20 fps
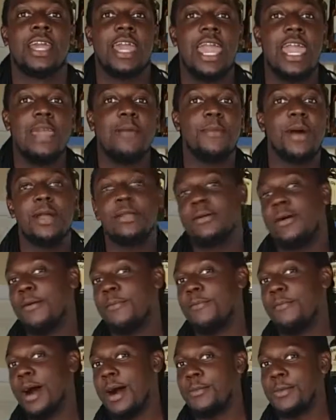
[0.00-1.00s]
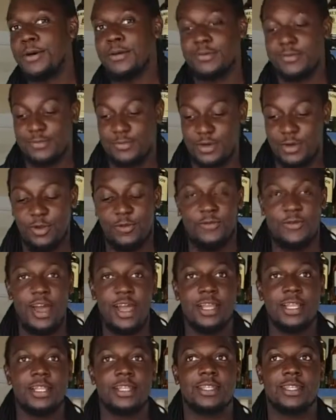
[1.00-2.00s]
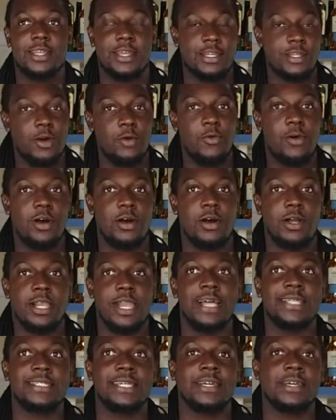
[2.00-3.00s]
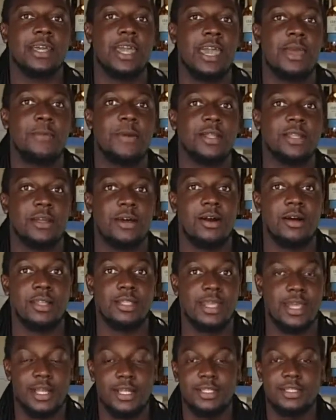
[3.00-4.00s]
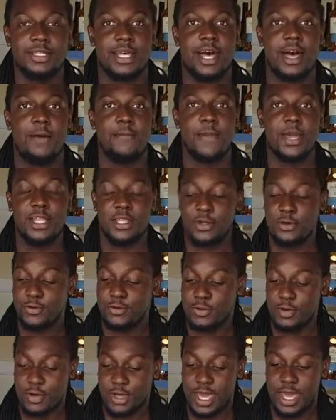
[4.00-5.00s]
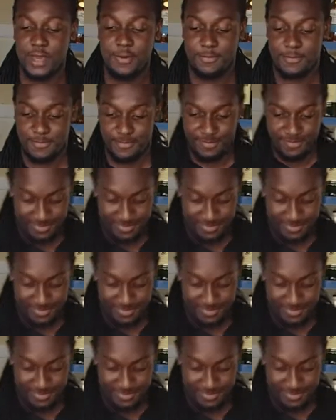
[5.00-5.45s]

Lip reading: Cayman Mama. You'll find it in our classic Cayman cocktails menu. Okay?